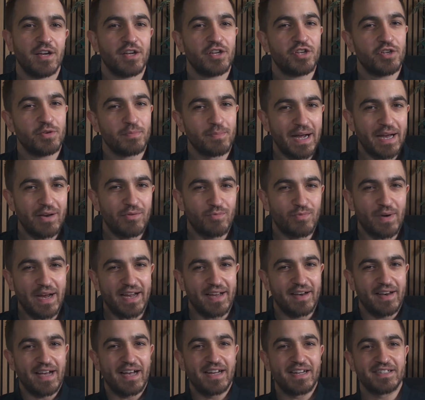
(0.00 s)
You might
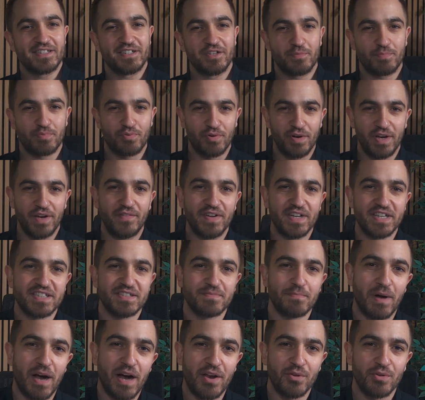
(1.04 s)
recognize their previous
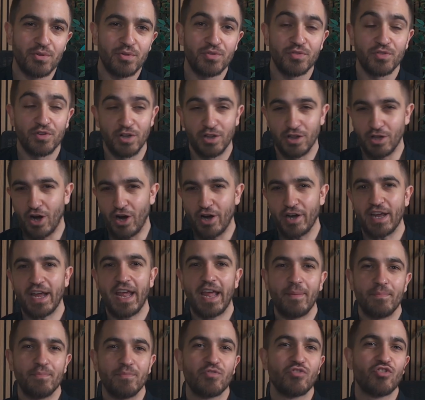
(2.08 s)
model, the Lark
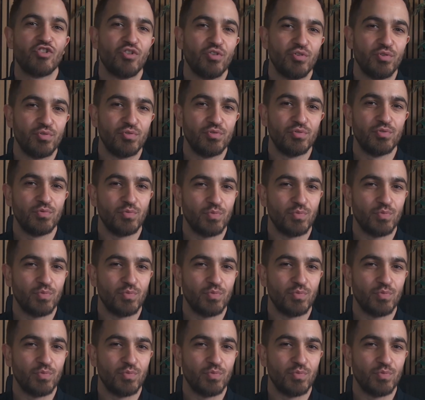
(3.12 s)
M2,